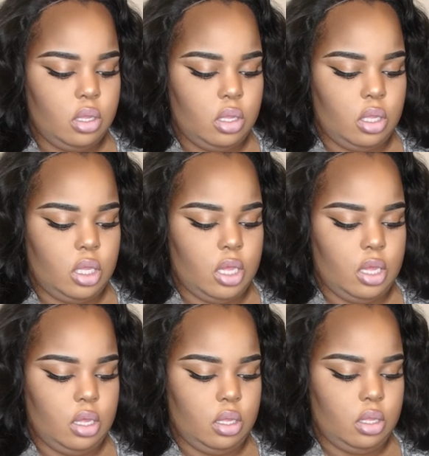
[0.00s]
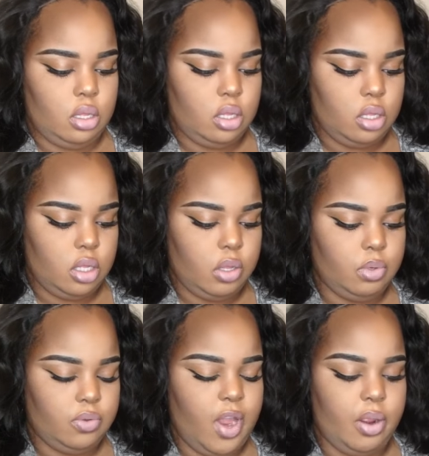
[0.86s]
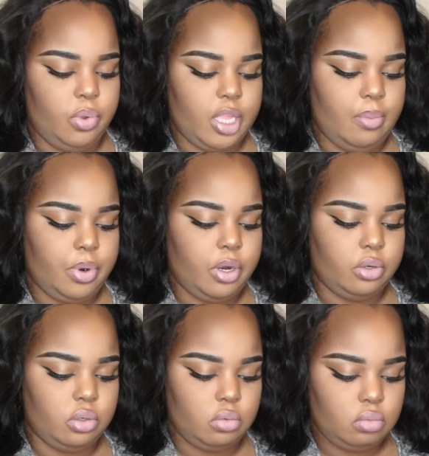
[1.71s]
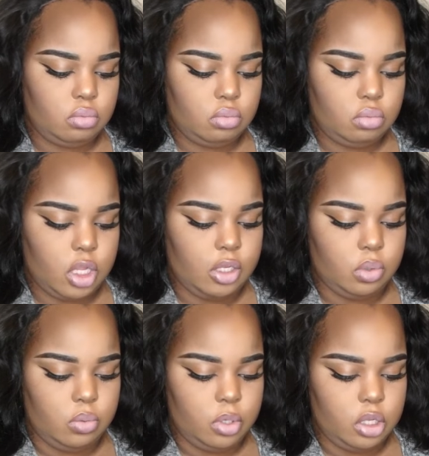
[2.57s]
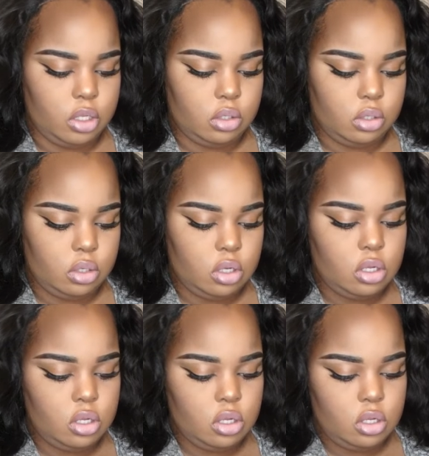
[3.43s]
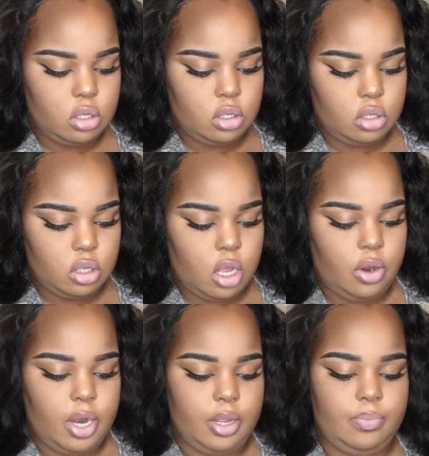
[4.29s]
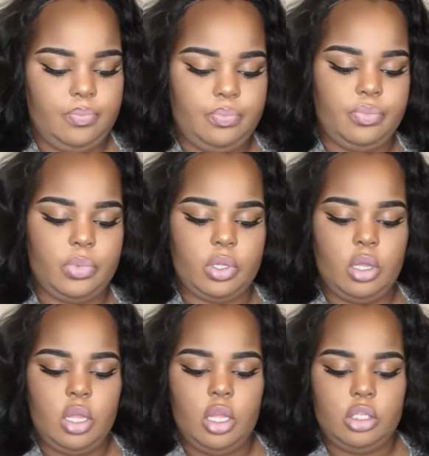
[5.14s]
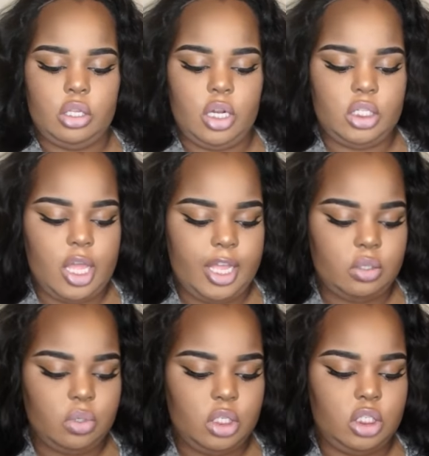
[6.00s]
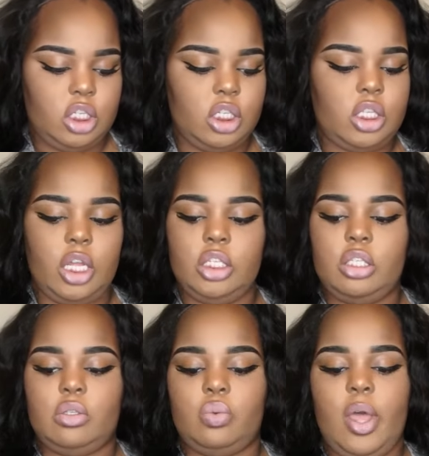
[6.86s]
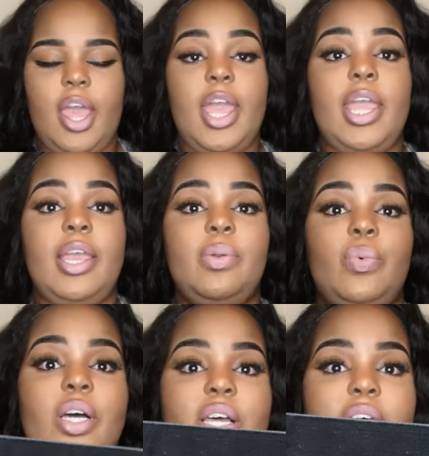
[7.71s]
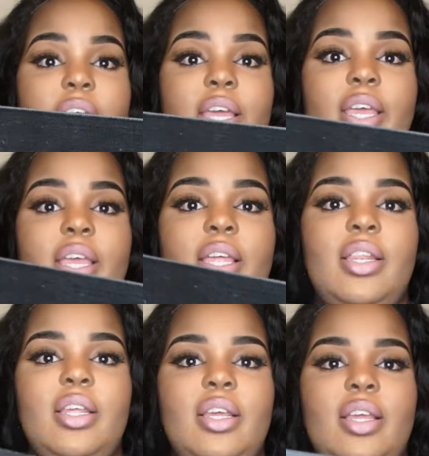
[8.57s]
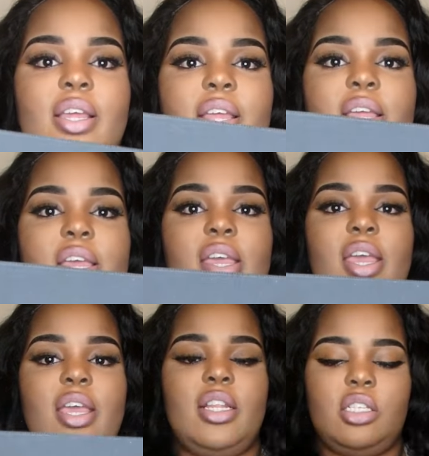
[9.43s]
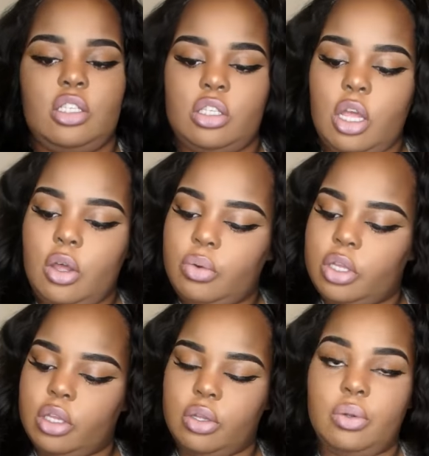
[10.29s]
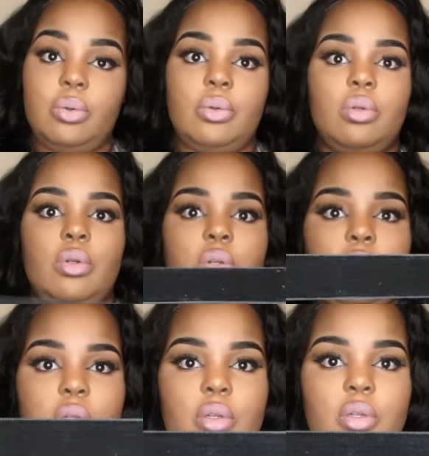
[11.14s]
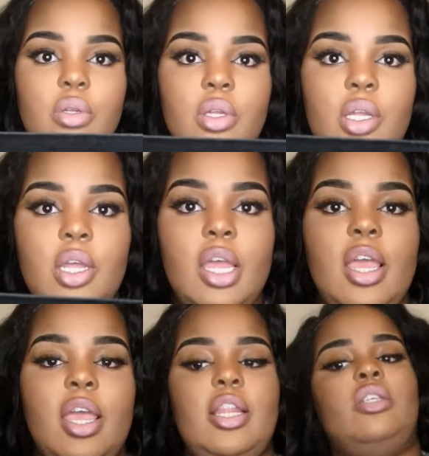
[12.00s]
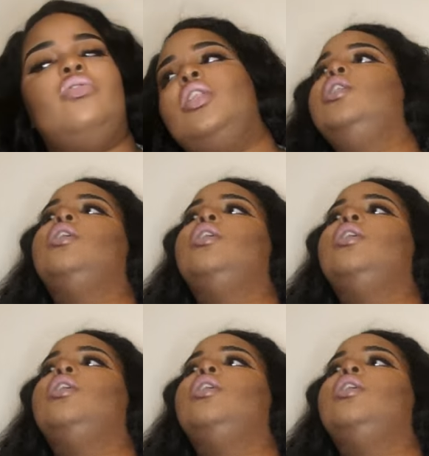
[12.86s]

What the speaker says: yeah, it was fighting with that purse. That's what it was. All right. So this last one is just a suede one, and it's so cute, and it's really